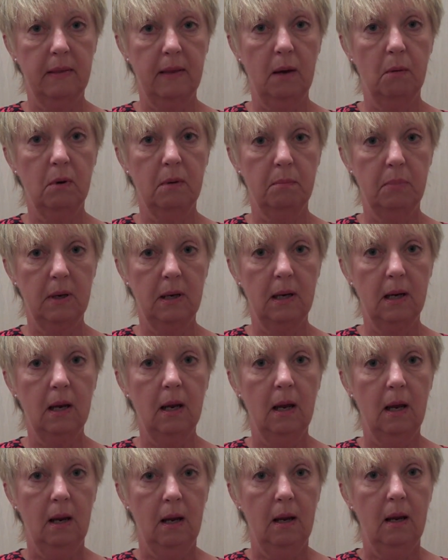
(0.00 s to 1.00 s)
They would be
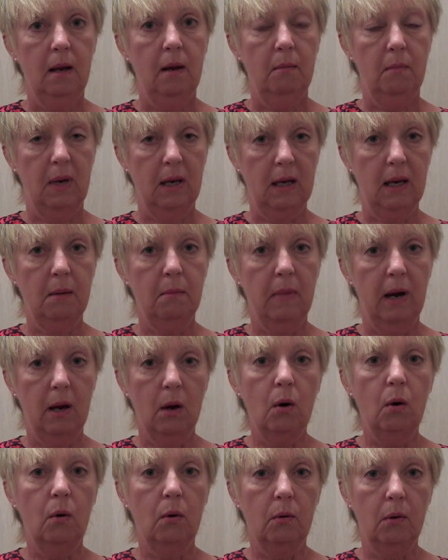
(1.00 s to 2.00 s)
making my
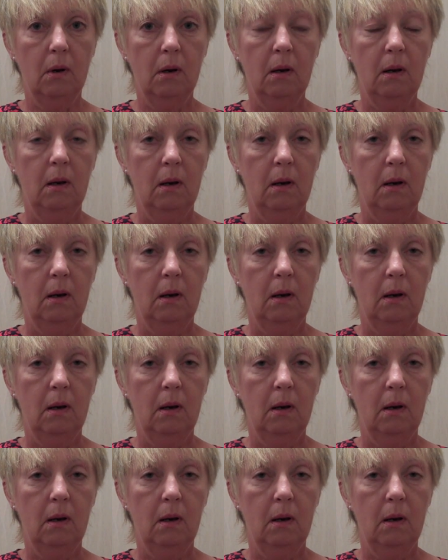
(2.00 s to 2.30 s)
own